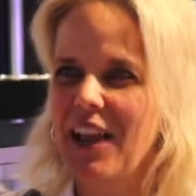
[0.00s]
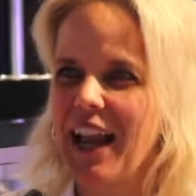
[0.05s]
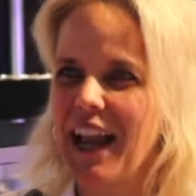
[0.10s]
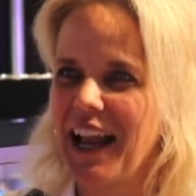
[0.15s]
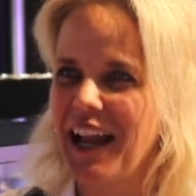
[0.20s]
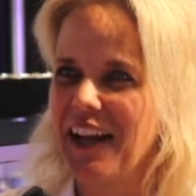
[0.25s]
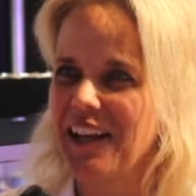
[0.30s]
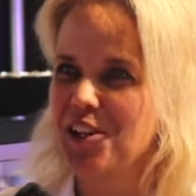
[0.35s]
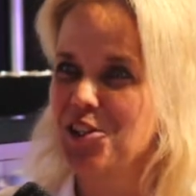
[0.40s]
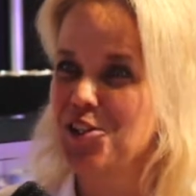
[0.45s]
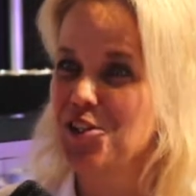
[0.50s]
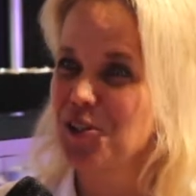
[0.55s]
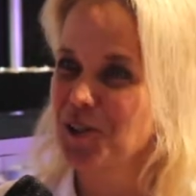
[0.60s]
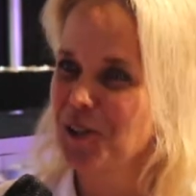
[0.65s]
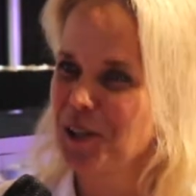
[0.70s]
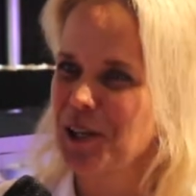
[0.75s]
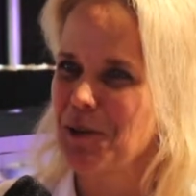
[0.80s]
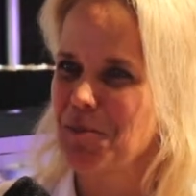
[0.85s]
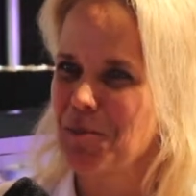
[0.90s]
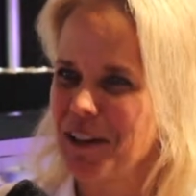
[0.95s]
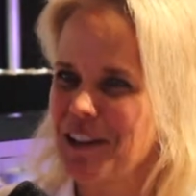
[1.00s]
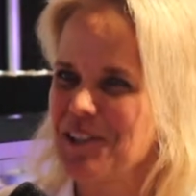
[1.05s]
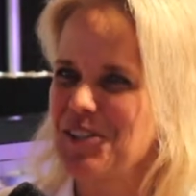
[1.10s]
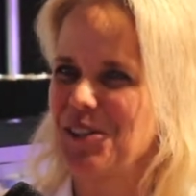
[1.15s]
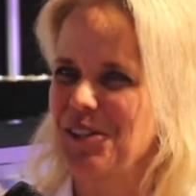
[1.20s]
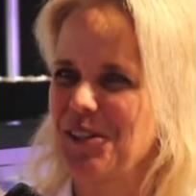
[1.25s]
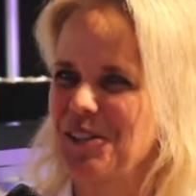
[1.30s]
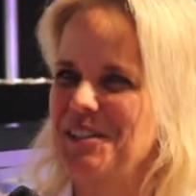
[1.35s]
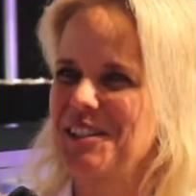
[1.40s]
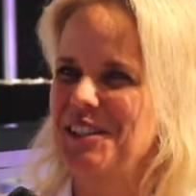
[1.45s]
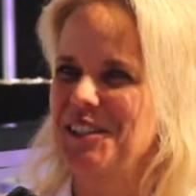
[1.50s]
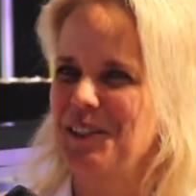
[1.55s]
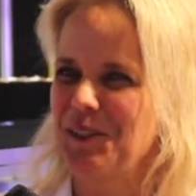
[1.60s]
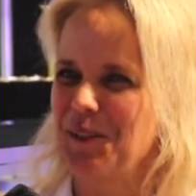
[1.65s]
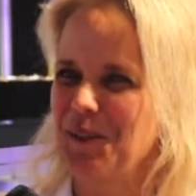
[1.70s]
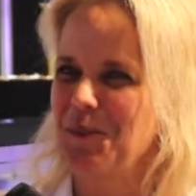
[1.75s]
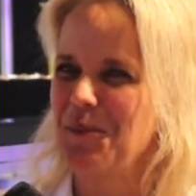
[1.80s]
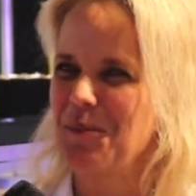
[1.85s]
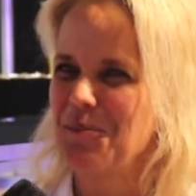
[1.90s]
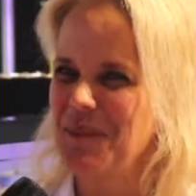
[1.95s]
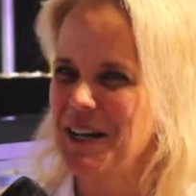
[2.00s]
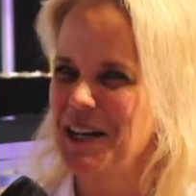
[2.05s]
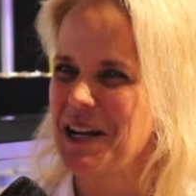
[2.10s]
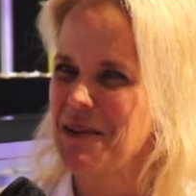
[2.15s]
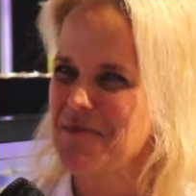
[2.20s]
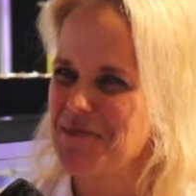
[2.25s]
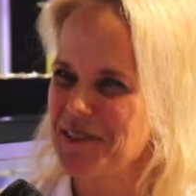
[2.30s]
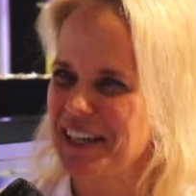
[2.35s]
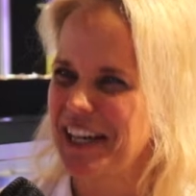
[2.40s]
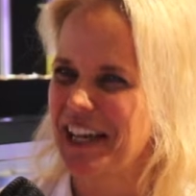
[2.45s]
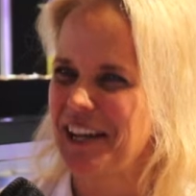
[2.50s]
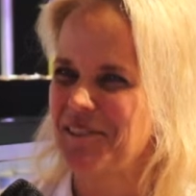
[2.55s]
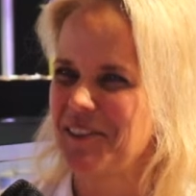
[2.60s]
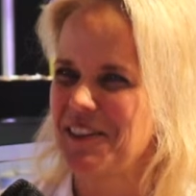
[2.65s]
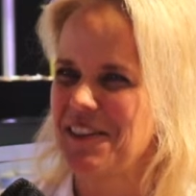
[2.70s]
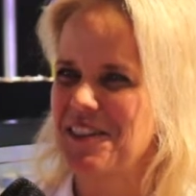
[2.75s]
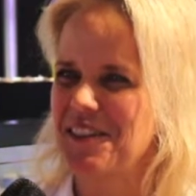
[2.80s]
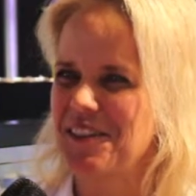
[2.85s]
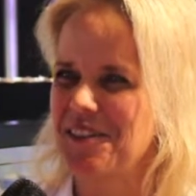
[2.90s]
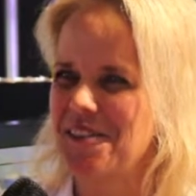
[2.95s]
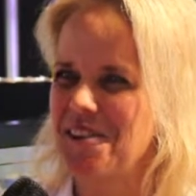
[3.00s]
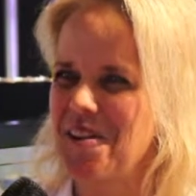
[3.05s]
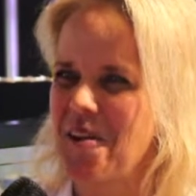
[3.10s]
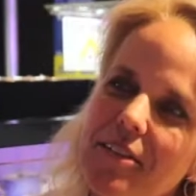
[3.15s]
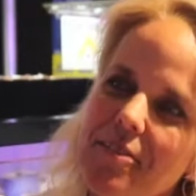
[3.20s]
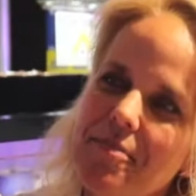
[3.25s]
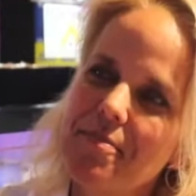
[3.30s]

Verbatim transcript: and it's surely a pleasure to meet up again with you.